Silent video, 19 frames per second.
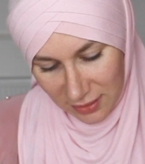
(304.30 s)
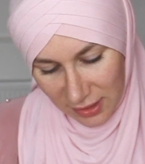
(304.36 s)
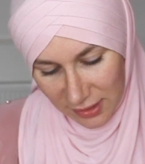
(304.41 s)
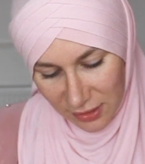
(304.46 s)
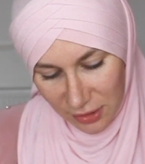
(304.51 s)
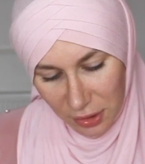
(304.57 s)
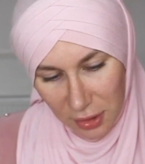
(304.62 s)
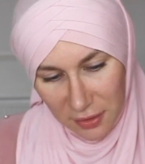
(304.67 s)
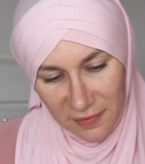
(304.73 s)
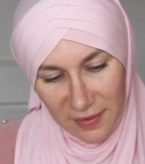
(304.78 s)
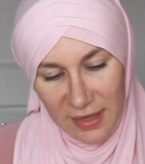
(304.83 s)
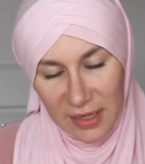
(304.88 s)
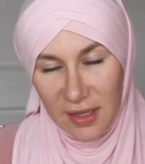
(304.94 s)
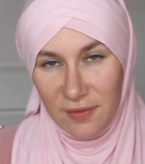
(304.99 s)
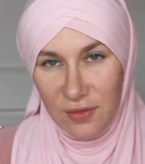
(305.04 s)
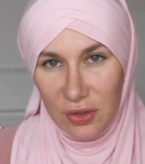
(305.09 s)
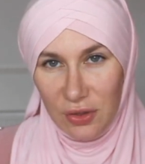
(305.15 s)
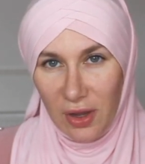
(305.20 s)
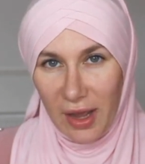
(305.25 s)
I don't know if
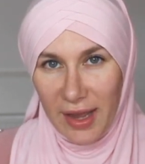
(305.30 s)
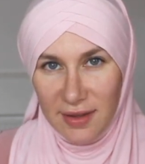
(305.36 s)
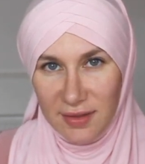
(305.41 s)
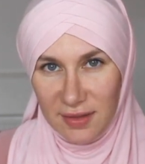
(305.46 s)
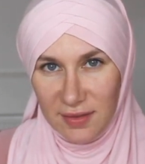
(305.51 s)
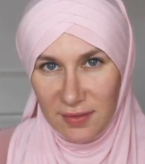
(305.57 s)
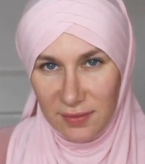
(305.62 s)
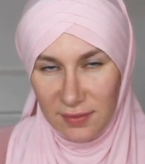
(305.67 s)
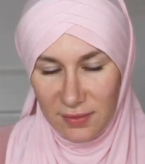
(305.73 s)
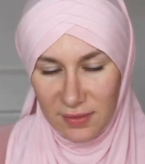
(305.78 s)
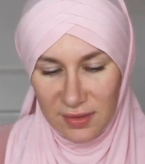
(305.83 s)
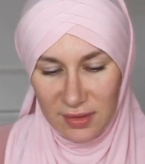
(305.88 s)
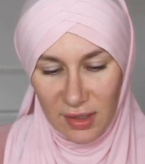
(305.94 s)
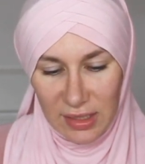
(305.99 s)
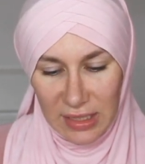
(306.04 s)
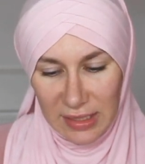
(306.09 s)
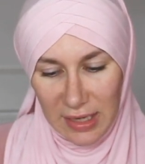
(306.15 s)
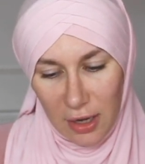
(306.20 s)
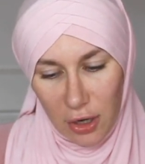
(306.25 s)
any of you guys have
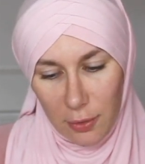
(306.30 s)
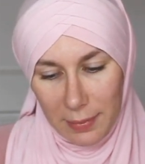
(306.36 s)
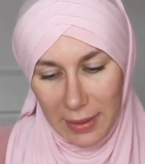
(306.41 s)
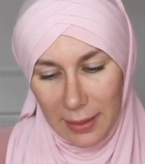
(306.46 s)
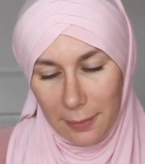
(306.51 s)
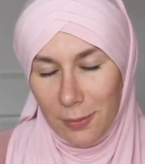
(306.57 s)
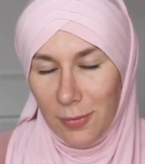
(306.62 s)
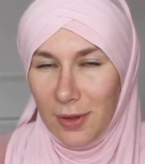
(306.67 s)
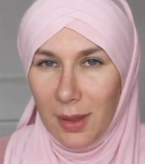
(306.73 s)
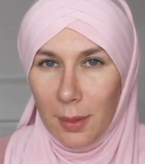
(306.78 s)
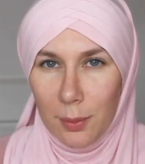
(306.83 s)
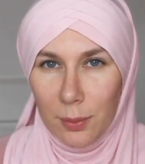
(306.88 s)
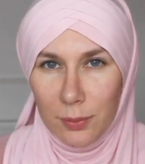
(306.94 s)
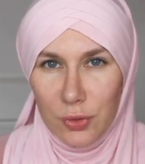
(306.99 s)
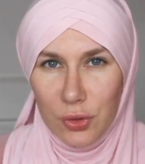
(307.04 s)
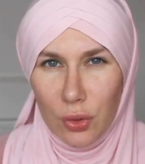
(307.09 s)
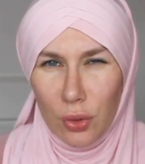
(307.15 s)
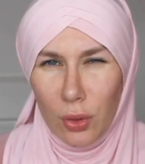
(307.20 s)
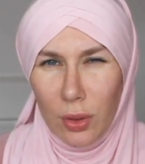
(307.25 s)
studied Arabic, but
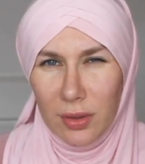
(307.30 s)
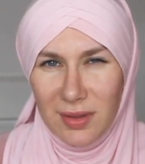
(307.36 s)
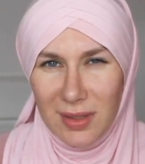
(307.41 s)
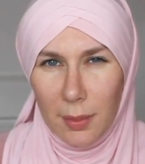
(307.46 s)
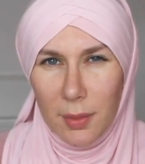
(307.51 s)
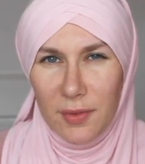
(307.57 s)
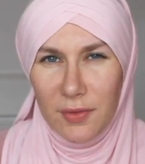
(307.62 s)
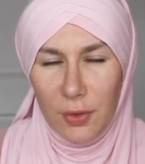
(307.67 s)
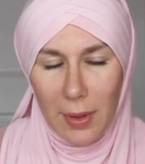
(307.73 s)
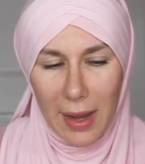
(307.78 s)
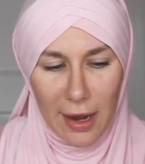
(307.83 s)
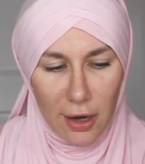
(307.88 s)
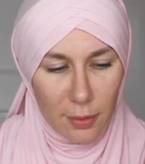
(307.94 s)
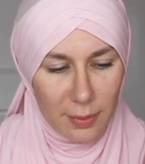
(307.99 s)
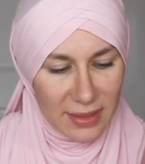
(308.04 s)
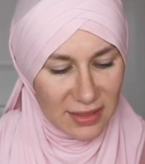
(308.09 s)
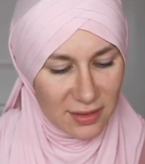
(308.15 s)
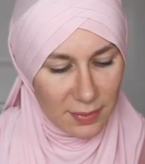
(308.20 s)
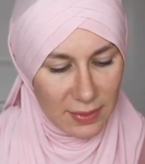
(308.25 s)
I'm sure some of you are
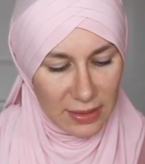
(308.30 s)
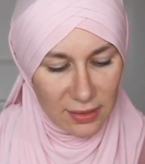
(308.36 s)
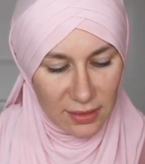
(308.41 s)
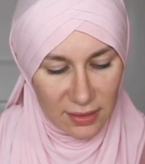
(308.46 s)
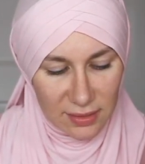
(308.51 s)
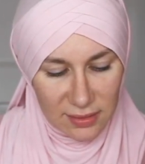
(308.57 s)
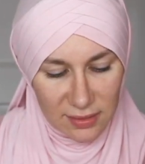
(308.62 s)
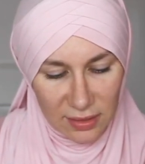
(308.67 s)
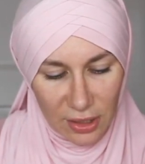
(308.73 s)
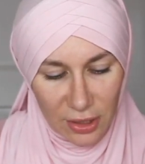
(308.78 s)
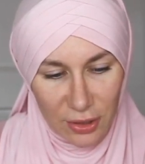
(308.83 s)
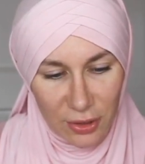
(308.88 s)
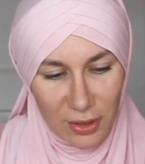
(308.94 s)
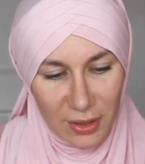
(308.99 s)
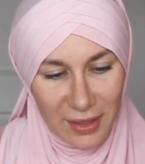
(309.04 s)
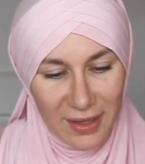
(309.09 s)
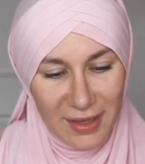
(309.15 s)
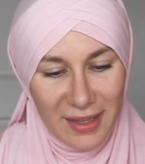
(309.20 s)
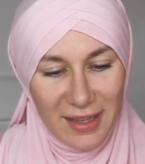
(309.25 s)
Arabic speakers.
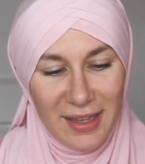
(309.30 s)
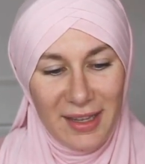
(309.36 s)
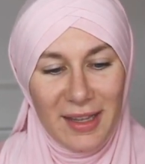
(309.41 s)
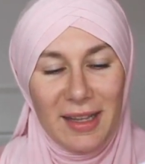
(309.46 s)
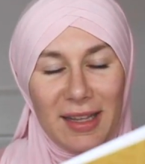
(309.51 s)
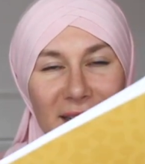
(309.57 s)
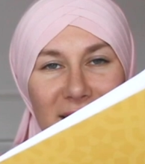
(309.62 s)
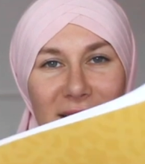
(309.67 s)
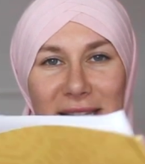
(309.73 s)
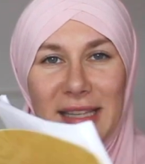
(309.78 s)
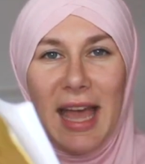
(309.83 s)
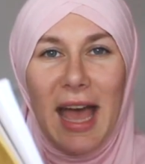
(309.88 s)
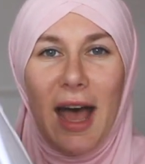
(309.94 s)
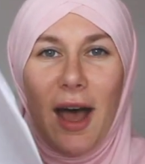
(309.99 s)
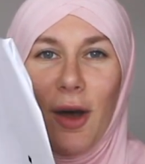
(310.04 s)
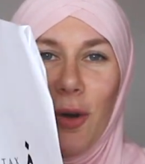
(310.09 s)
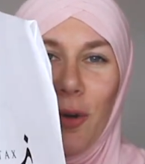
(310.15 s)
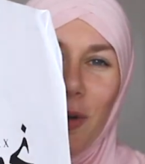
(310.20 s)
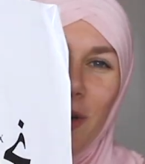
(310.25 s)
So
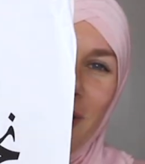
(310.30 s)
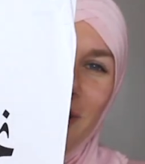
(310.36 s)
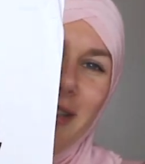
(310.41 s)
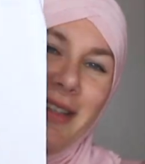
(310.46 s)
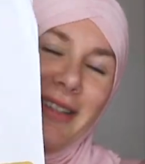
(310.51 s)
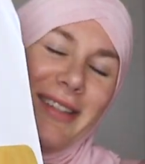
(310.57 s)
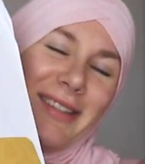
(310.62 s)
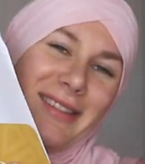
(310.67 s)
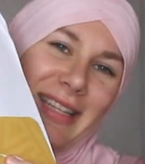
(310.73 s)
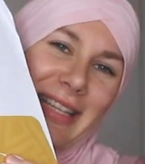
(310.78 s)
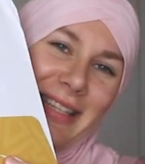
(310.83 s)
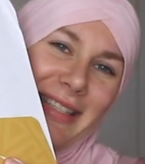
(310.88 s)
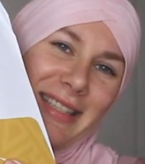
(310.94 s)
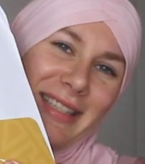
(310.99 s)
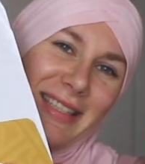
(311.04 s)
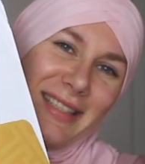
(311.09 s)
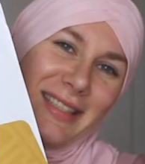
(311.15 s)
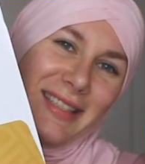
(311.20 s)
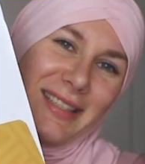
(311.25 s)
now,
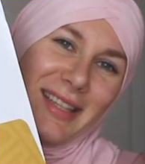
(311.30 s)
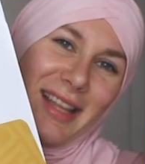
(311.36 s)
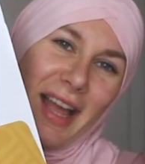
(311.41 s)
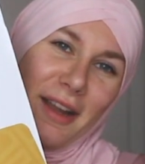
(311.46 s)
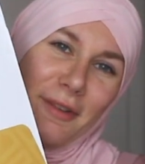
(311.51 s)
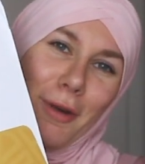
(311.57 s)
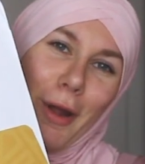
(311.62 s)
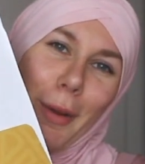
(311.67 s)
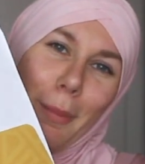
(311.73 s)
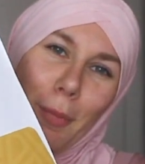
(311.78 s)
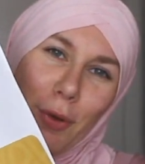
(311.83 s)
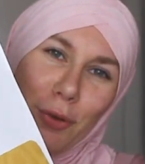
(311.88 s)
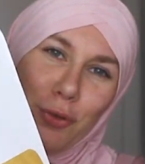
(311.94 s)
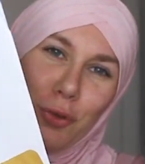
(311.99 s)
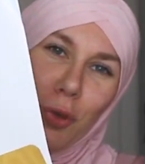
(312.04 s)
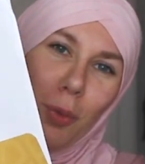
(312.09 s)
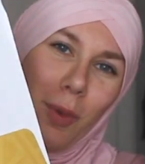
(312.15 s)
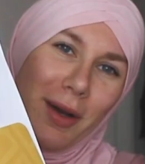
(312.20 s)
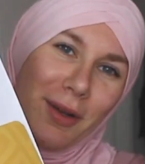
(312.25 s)
I wrote
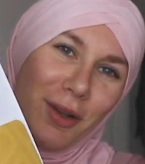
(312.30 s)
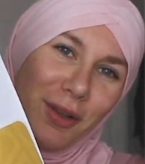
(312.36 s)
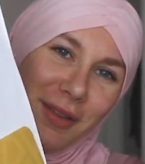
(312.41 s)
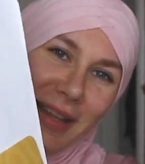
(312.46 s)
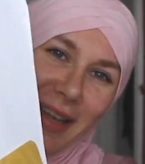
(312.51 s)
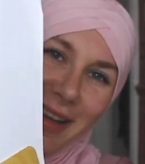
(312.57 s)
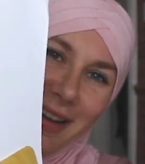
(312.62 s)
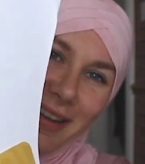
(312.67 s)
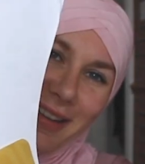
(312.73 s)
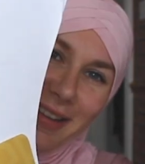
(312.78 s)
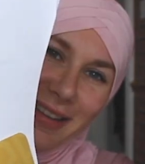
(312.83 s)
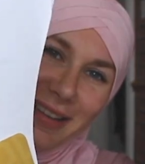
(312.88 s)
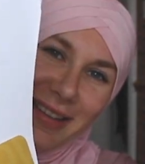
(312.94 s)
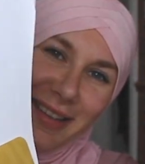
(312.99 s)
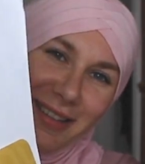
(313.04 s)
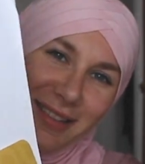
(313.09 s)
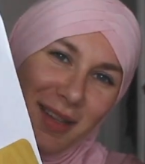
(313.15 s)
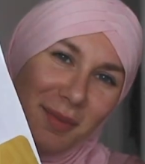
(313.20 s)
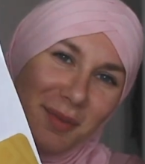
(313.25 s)
module 1 on there, look,
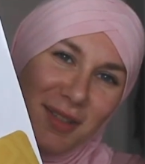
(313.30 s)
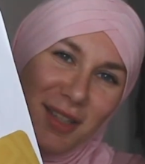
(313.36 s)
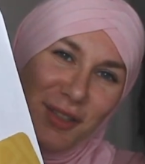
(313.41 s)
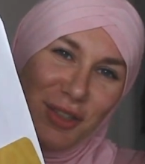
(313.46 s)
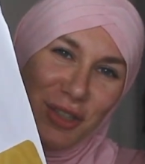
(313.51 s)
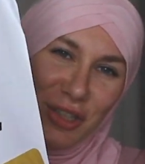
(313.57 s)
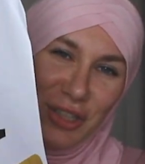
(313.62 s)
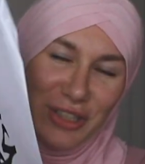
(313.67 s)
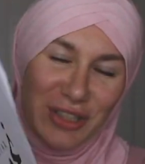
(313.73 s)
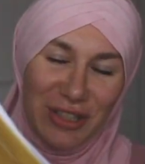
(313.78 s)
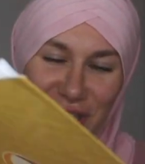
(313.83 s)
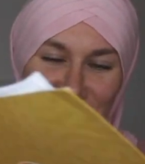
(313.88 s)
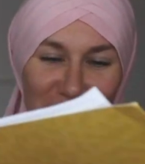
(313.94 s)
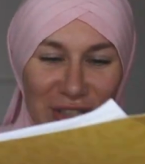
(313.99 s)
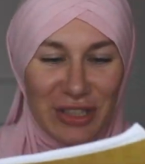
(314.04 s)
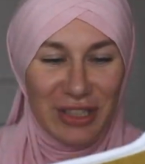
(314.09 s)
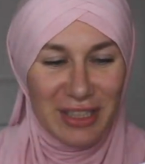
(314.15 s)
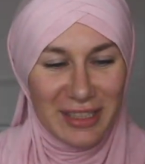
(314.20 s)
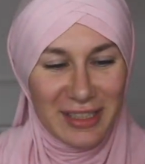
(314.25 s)
because I'm such a good
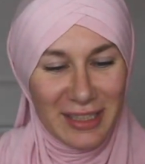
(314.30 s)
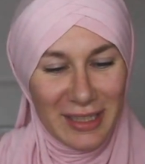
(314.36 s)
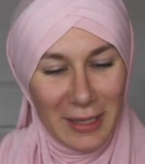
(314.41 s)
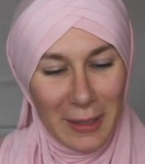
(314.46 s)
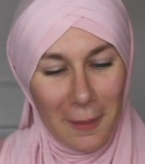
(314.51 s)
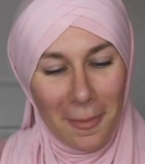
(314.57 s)
student.